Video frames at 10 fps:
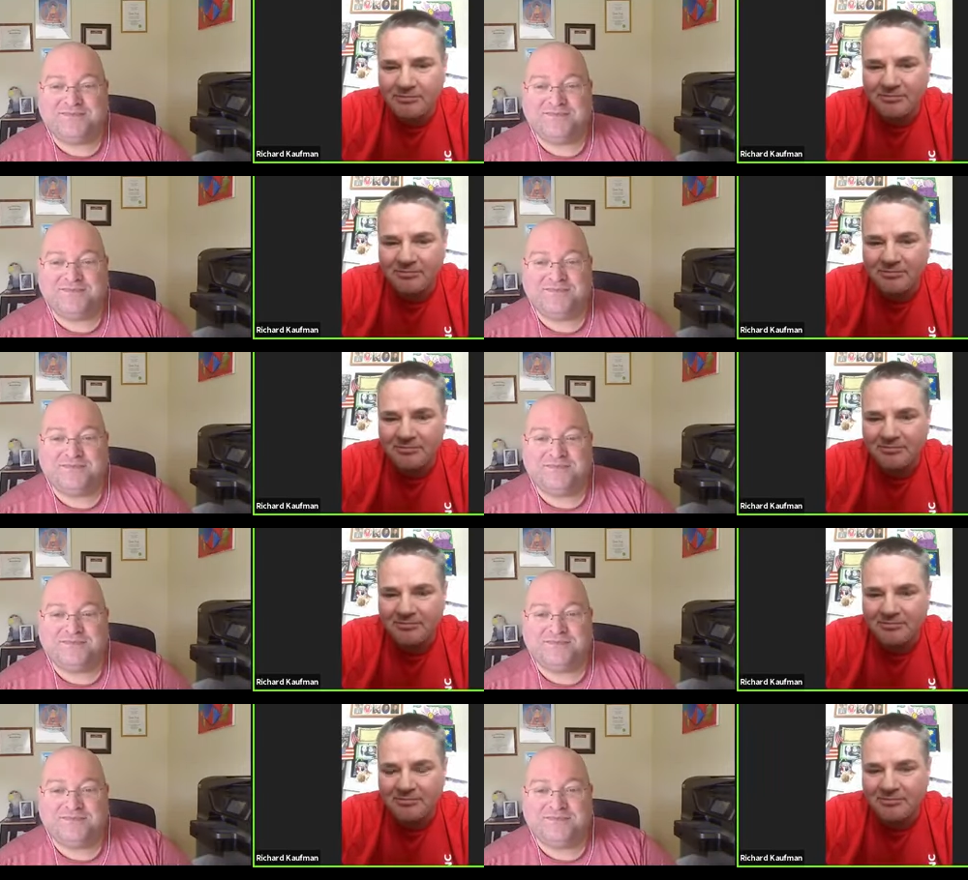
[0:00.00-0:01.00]

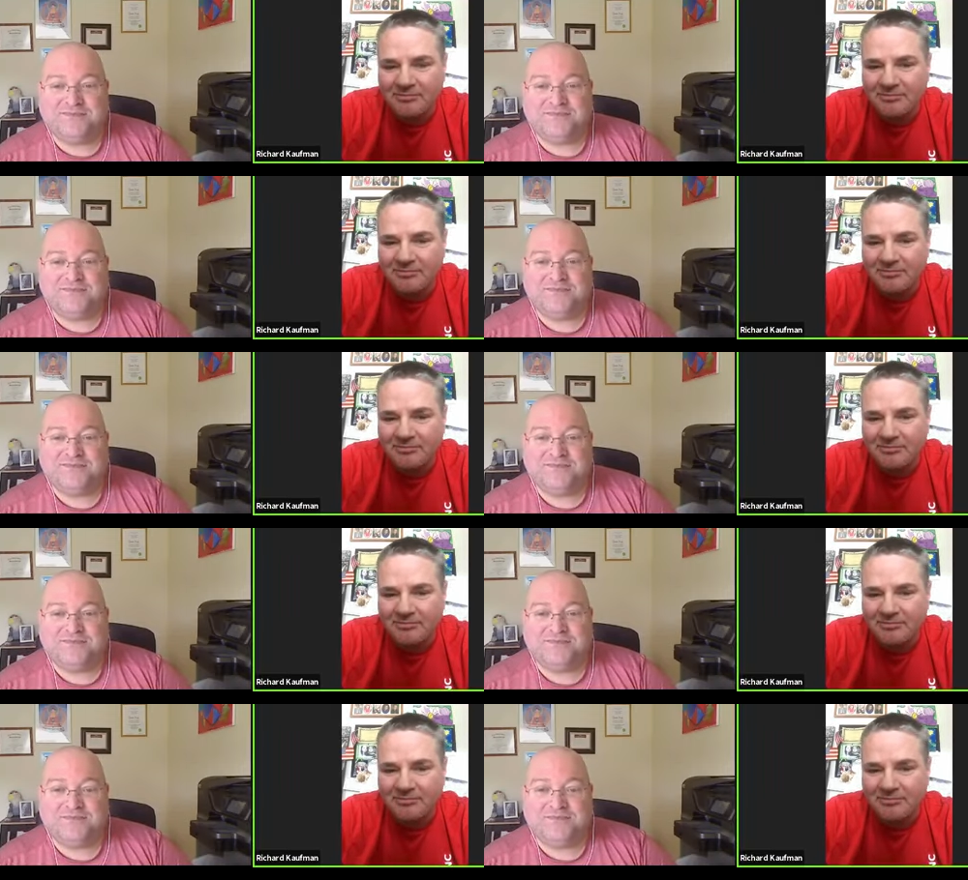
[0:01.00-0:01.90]
Nobody speaks.